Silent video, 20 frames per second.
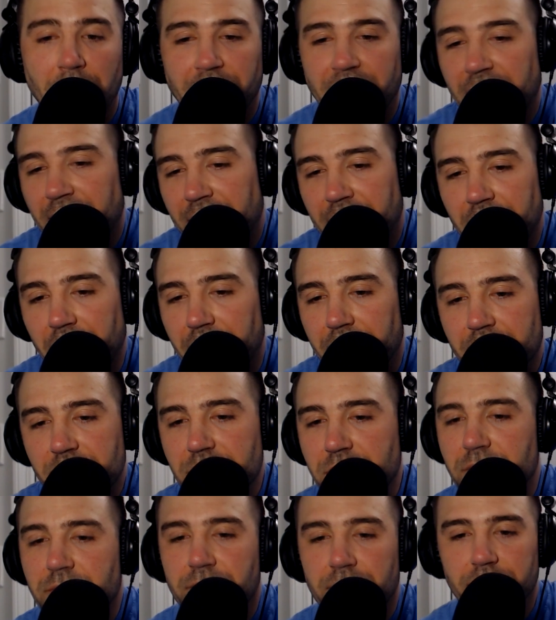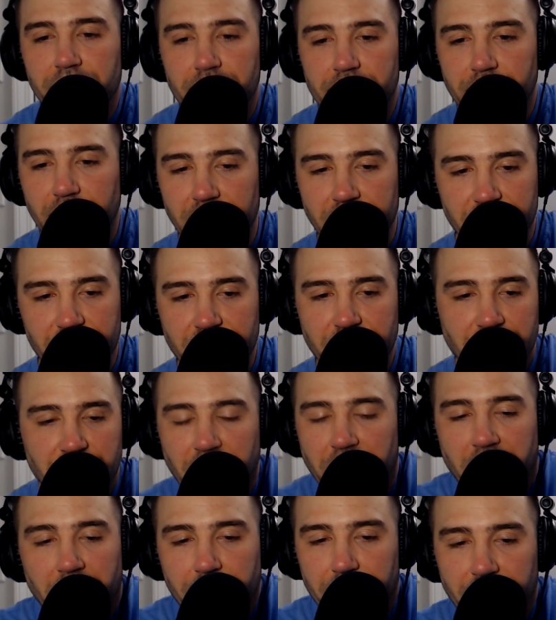I'm getting gutters. And just
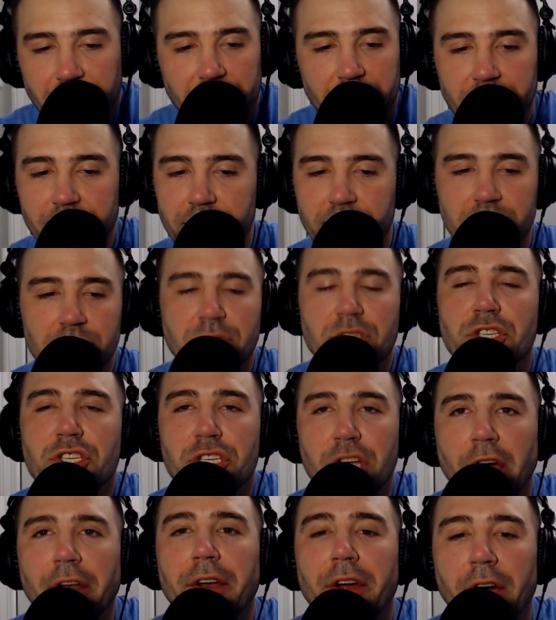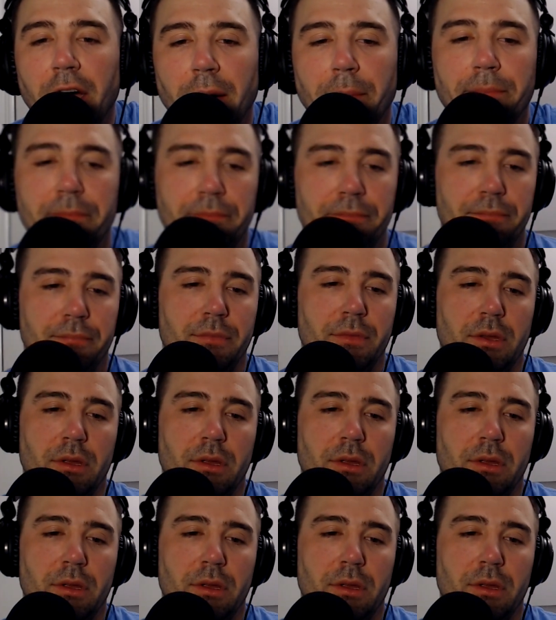shut up, Lee. Shut up.